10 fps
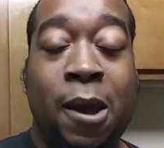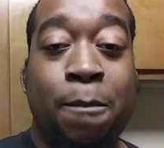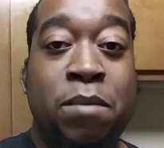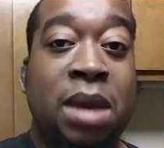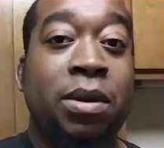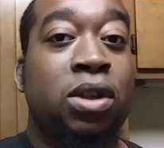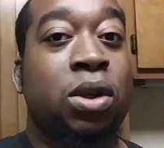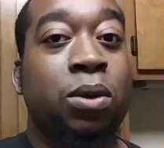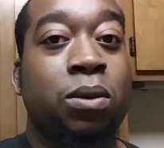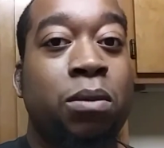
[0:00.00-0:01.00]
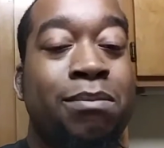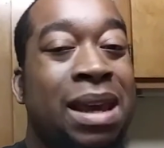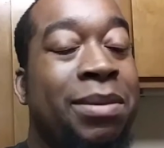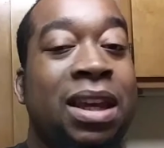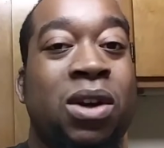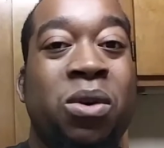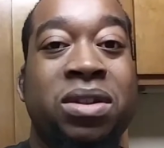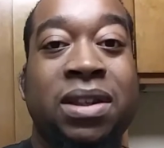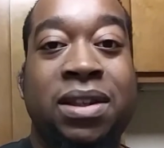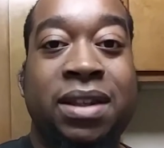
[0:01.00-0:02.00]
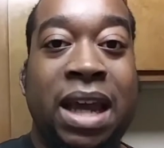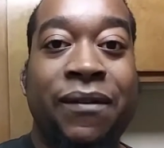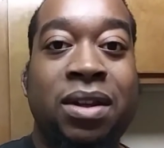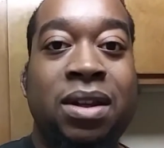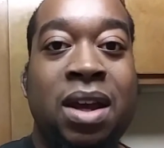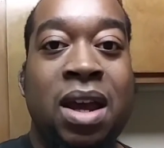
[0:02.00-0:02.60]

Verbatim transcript: maybe two, maybe it going to seven